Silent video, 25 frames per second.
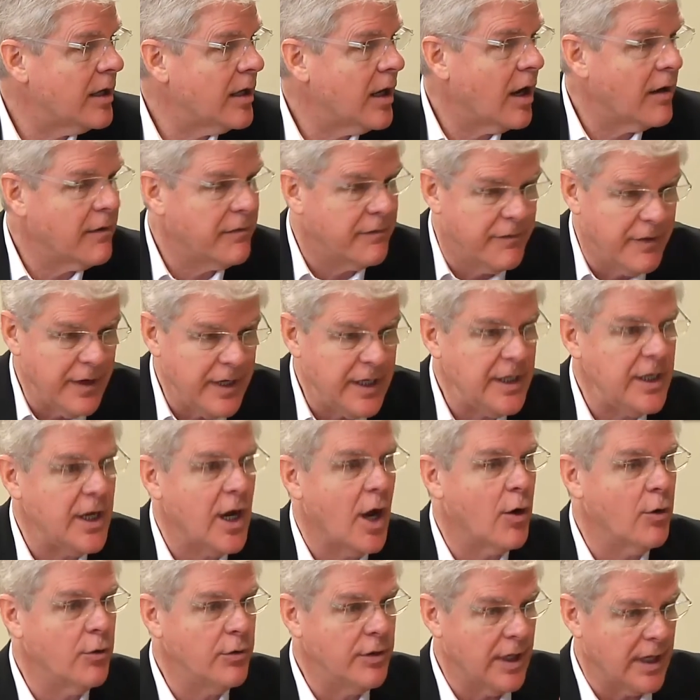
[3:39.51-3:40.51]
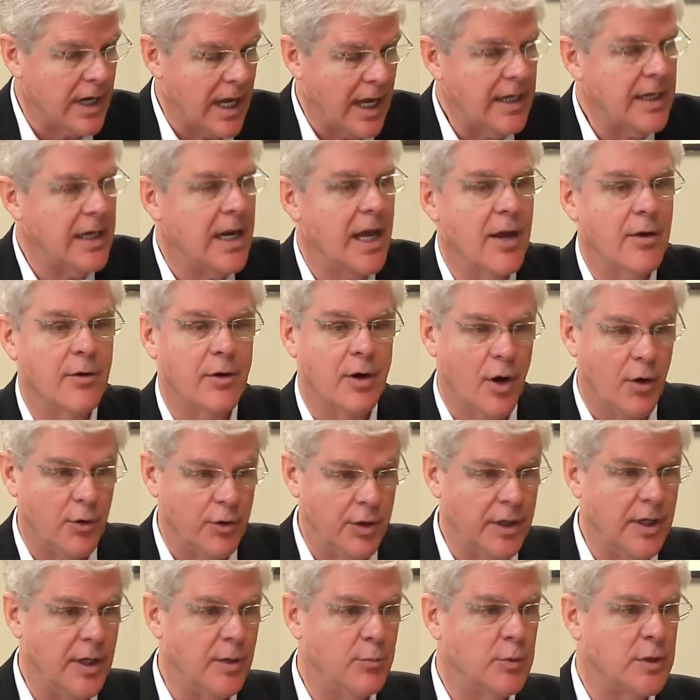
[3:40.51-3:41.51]
a video that I
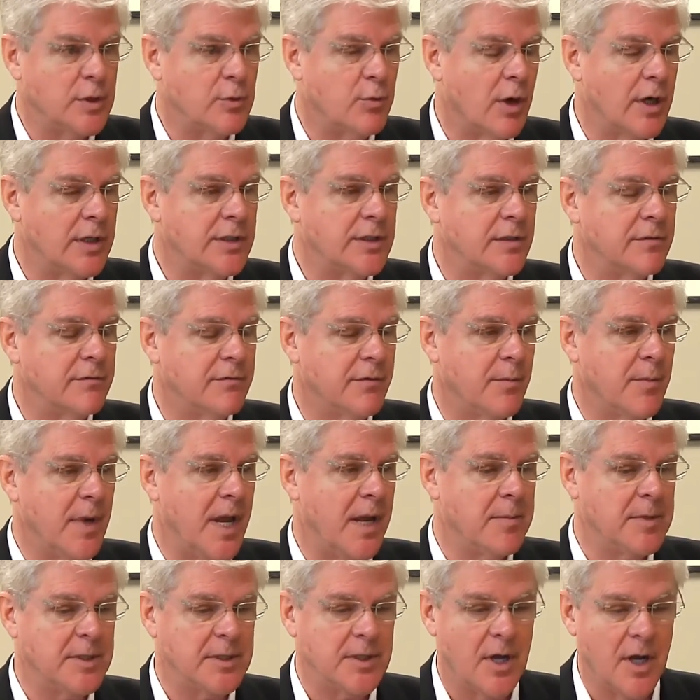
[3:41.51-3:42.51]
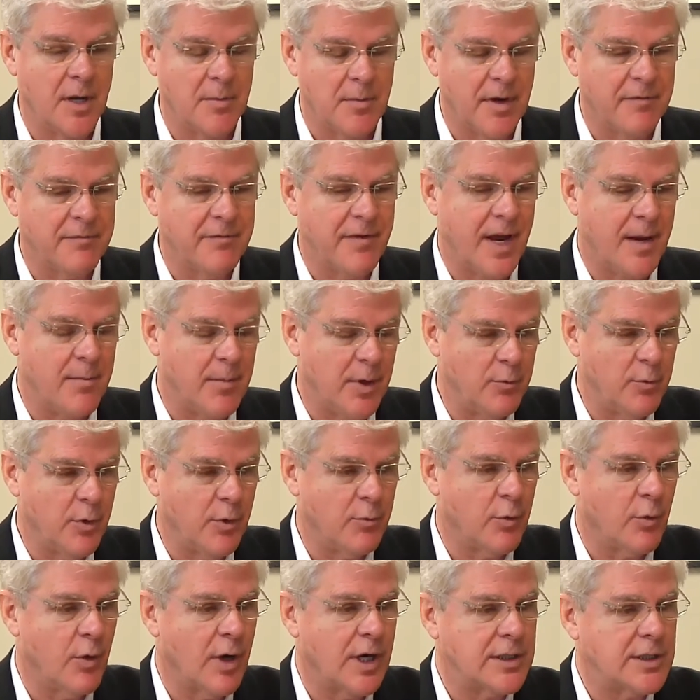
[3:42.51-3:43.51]
downloaded and was watching from Amazon. My family, we
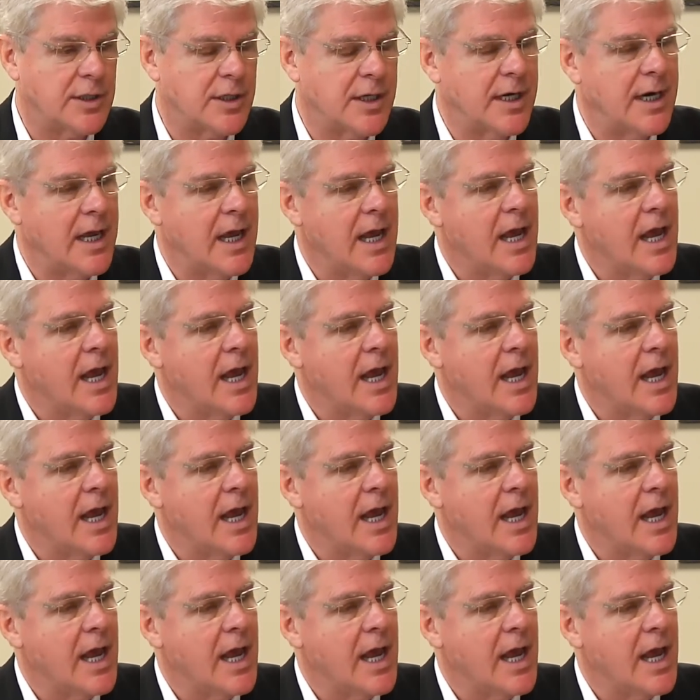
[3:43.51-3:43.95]
were watching it.